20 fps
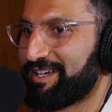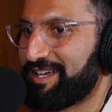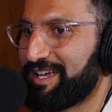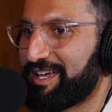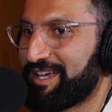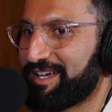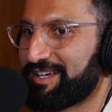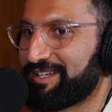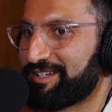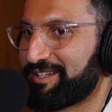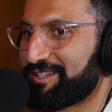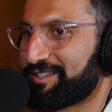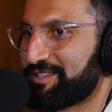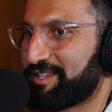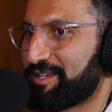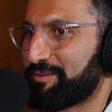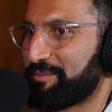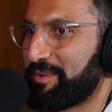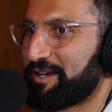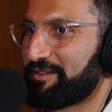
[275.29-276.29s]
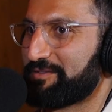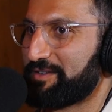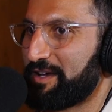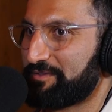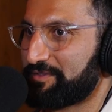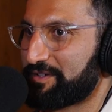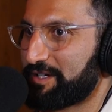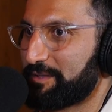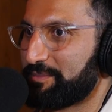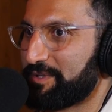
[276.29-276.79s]
And the amount of
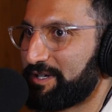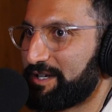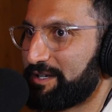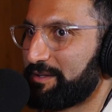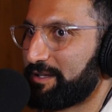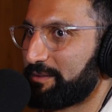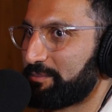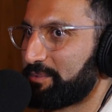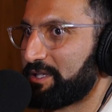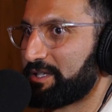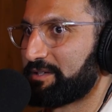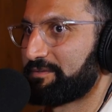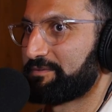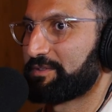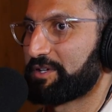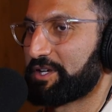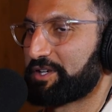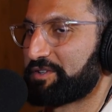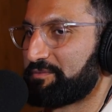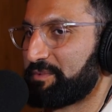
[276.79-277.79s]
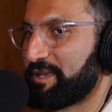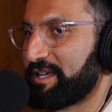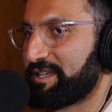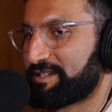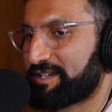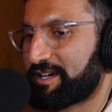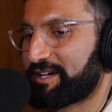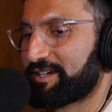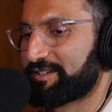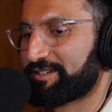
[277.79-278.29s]
effort I put in, like pulling footage from that
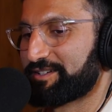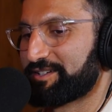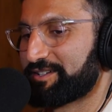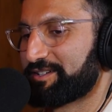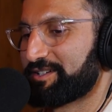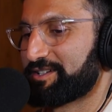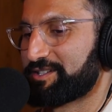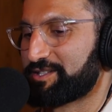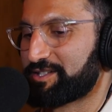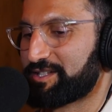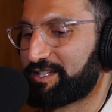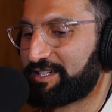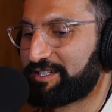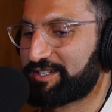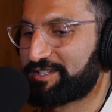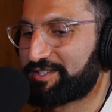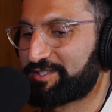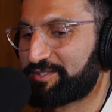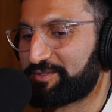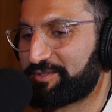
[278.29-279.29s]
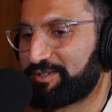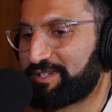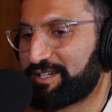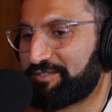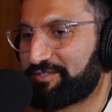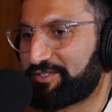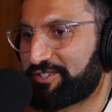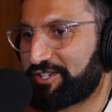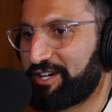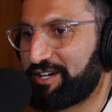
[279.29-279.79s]
entire year into like a story
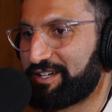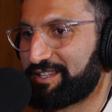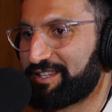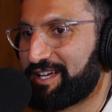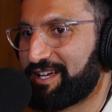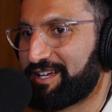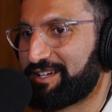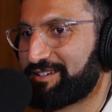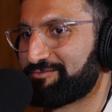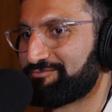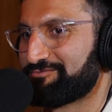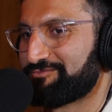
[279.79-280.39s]
of sharing that